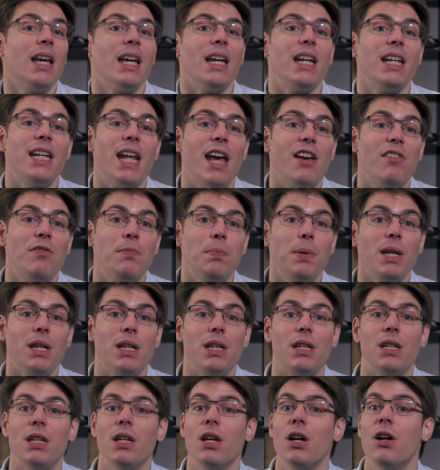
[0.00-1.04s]
In
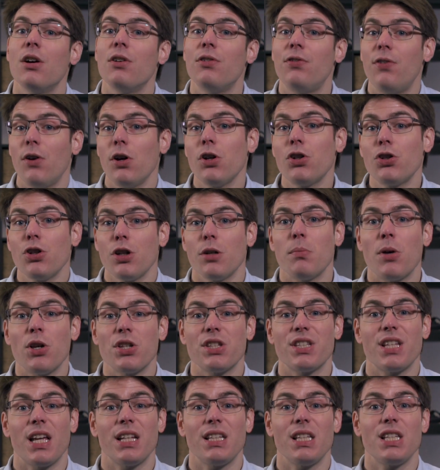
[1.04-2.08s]
FP, function
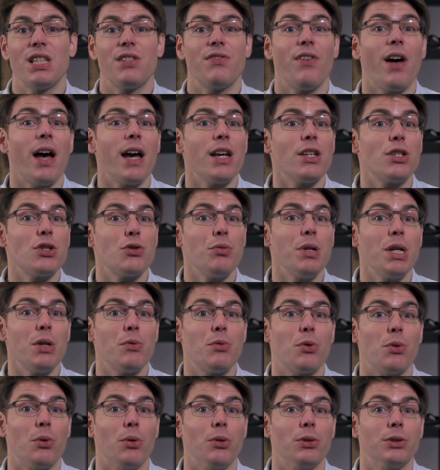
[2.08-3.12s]
must satisfy three
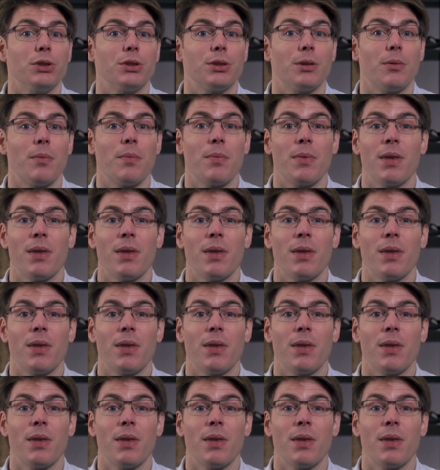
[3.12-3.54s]
rules.